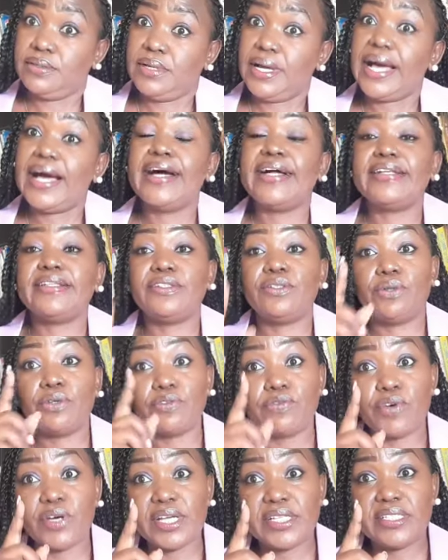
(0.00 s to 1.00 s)
And
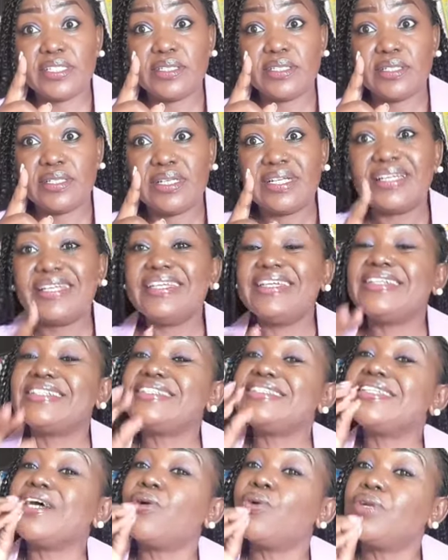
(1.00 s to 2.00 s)
not forgetting, it
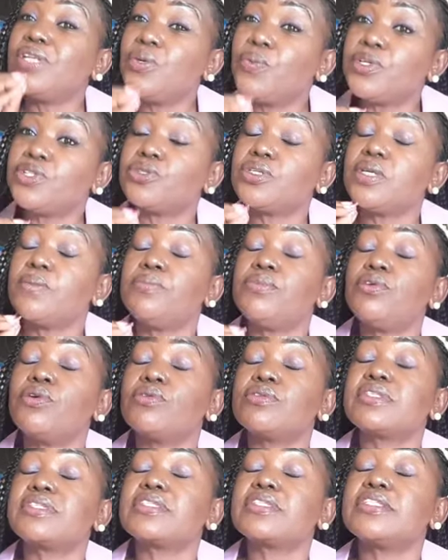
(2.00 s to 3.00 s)
is the only way to keep
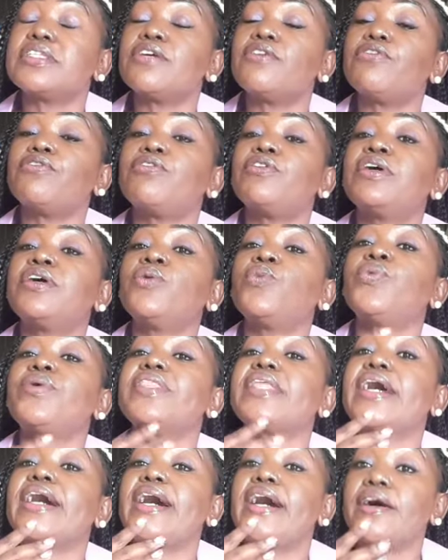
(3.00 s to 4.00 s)
yourself with
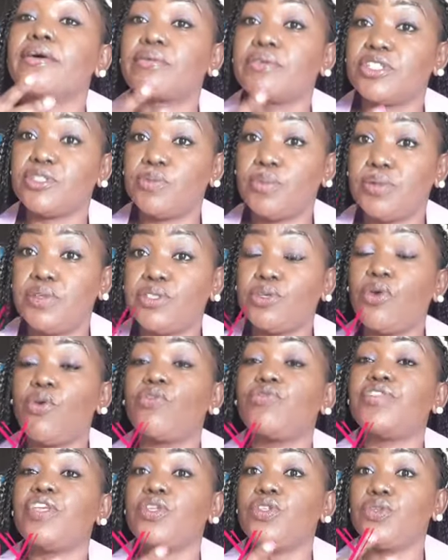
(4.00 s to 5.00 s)
the hungry spirit
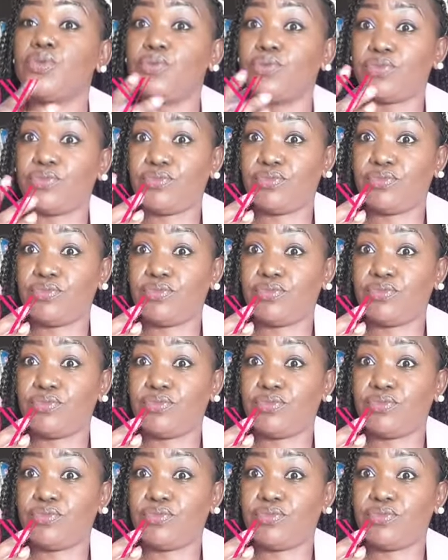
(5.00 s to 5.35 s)
of the youth.